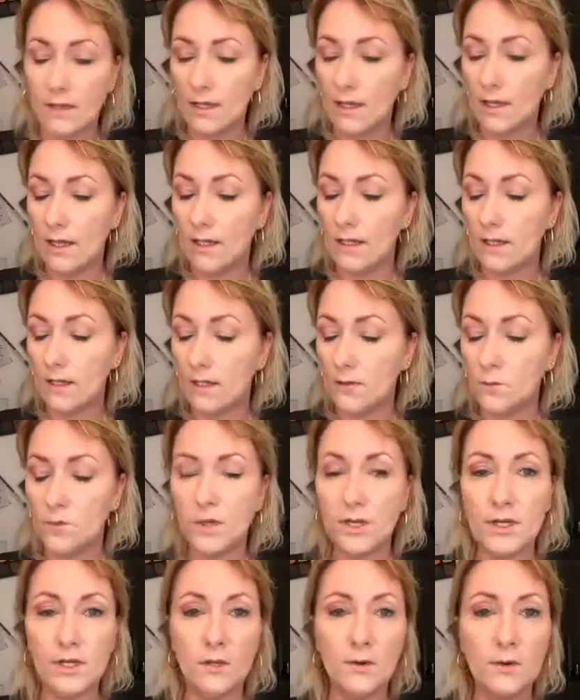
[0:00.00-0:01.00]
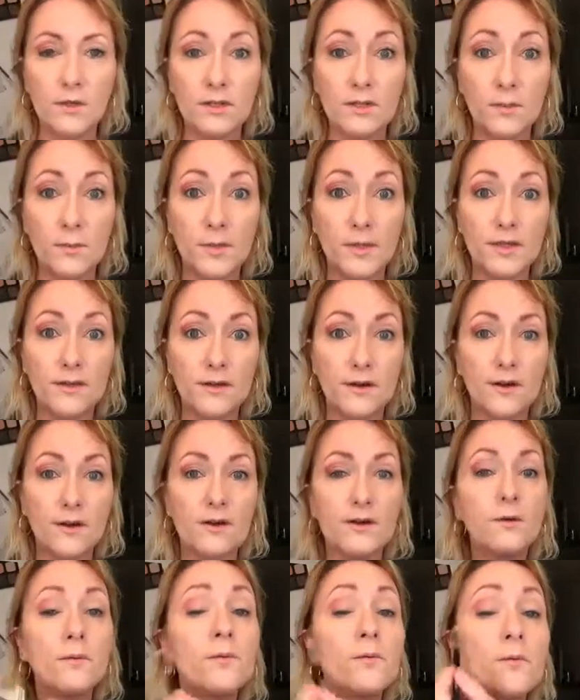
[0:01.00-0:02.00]
And we're going to go a little bit
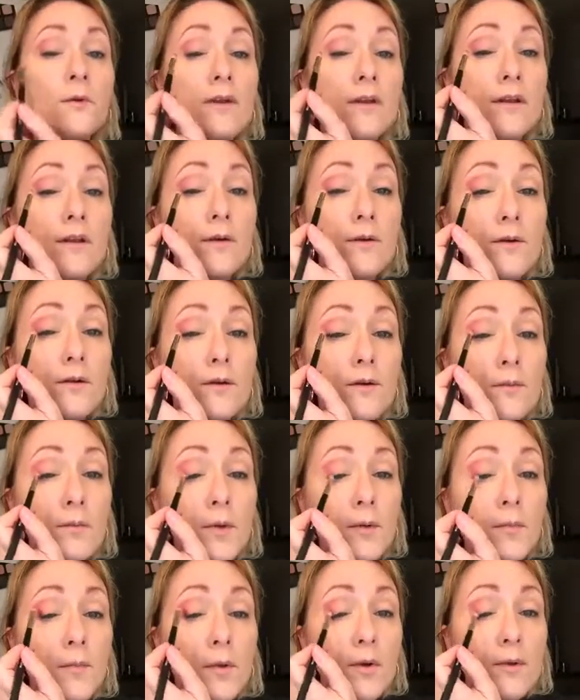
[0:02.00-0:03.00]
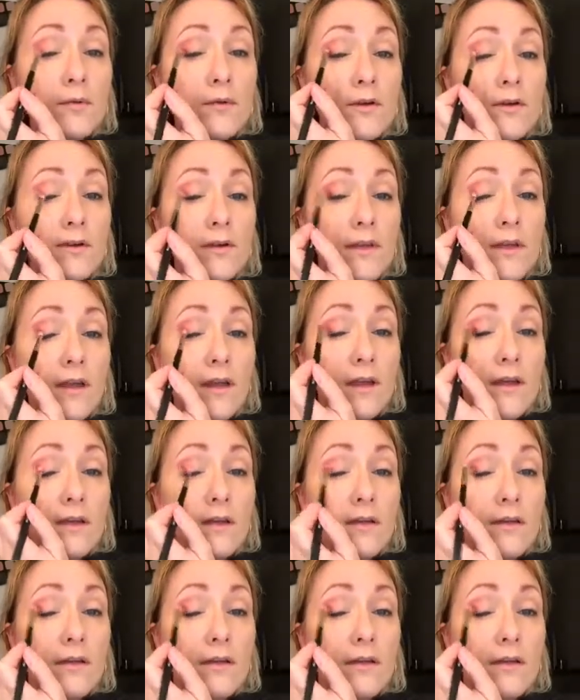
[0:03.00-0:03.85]
darker. We're going to go a little bit bolder today.